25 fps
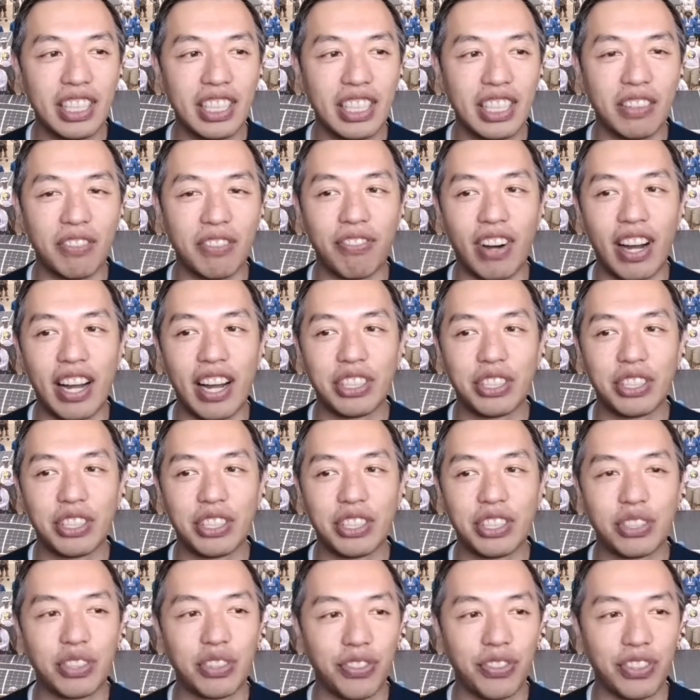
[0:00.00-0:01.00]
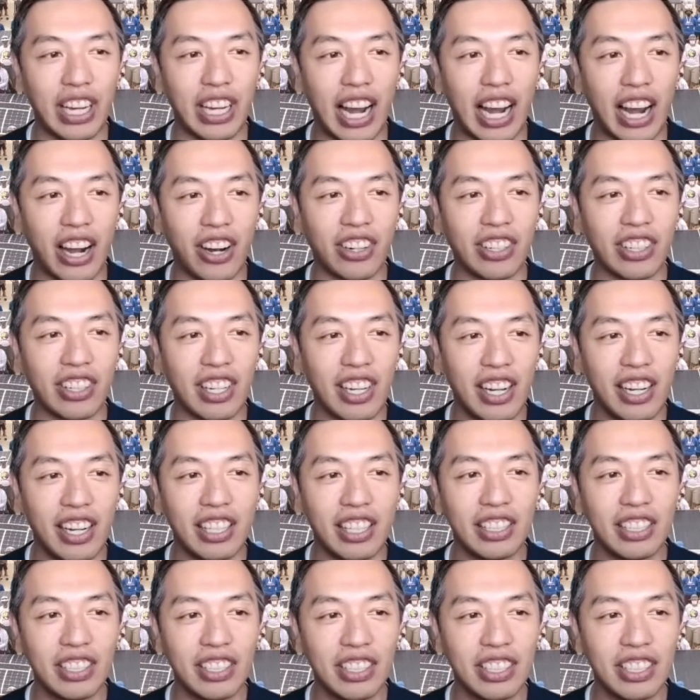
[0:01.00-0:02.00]
the advisor for the Iron
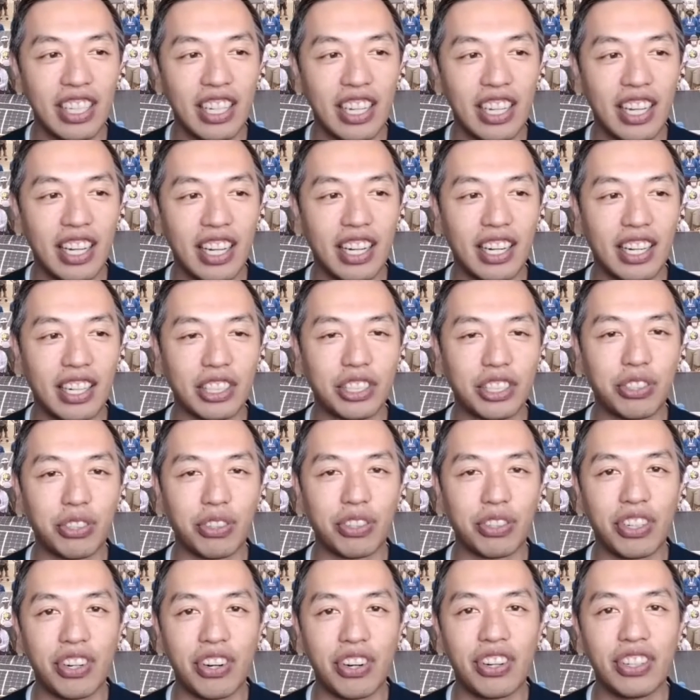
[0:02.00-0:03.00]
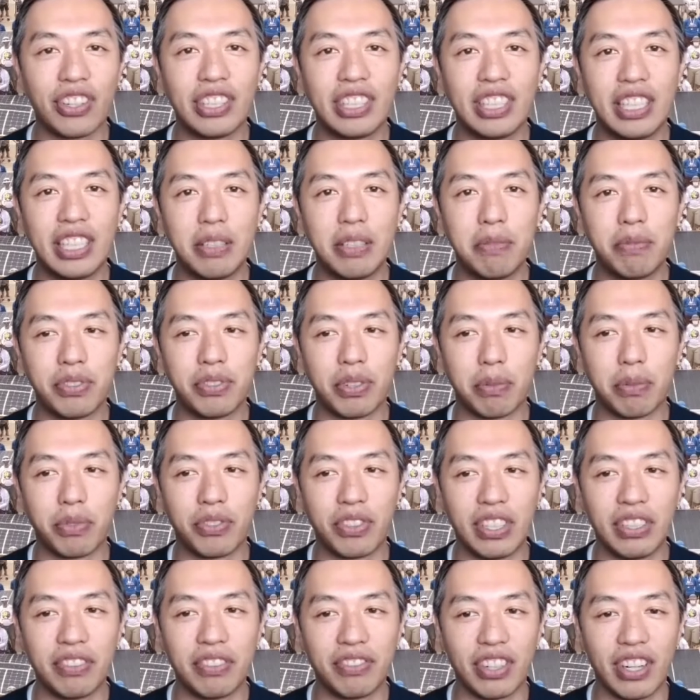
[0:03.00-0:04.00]
Lions solar car team from
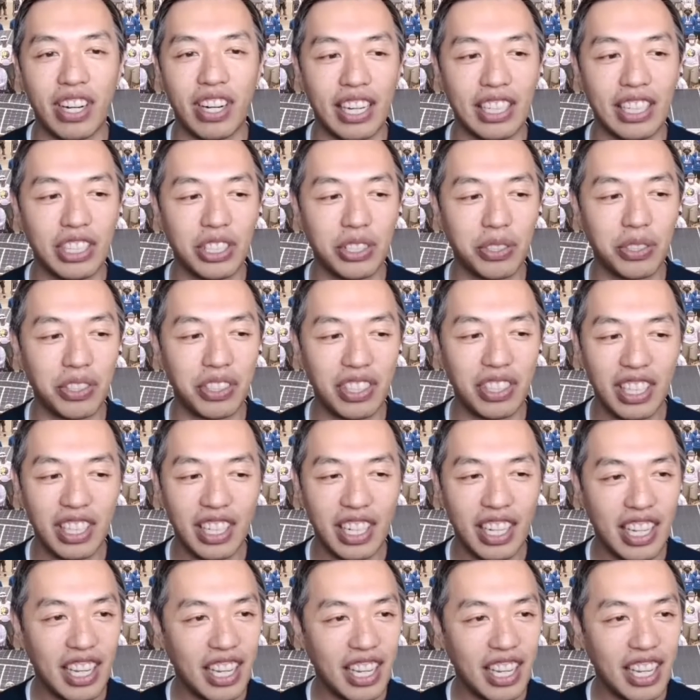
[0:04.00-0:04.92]
Greenville High School.